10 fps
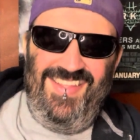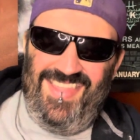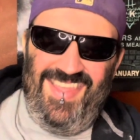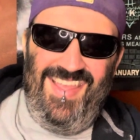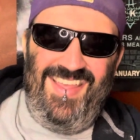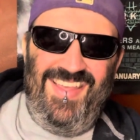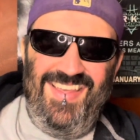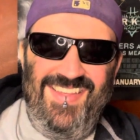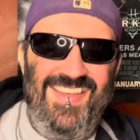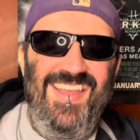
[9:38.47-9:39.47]
Like,
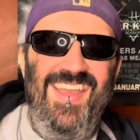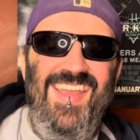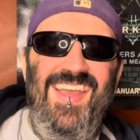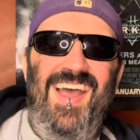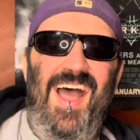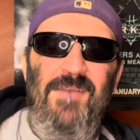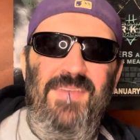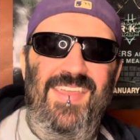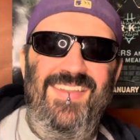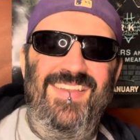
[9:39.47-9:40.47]
I
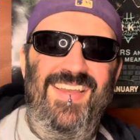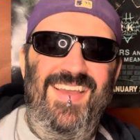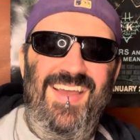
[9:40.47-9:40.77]
mean,